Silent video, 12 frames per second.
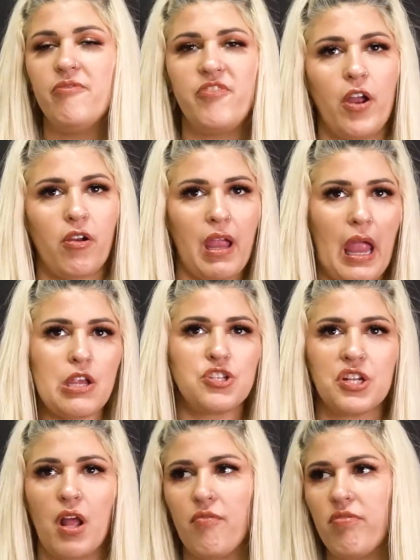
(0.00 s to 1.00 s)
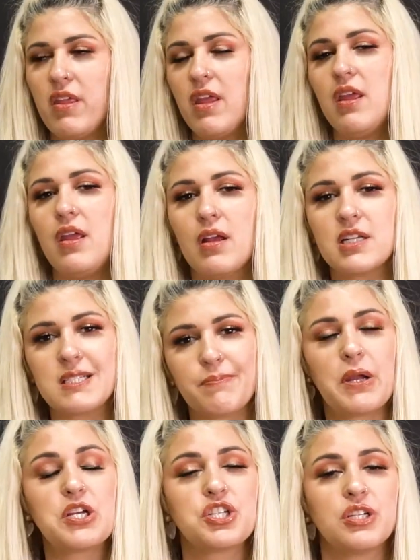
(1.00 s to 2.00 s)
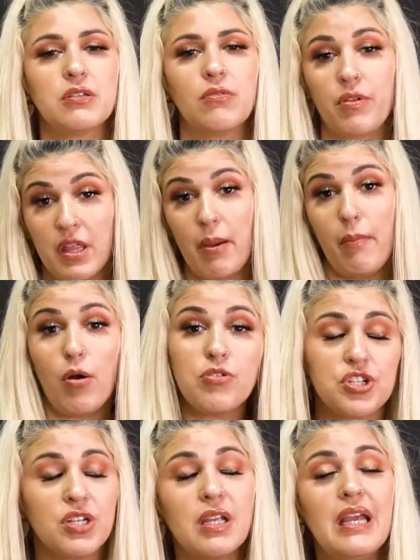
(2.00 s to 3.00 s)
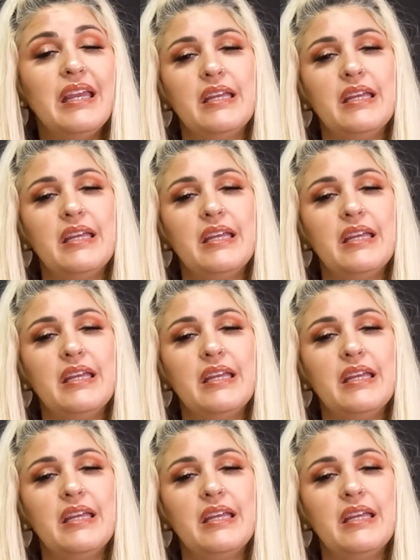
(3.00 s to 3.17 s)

variation of the expression or the emotion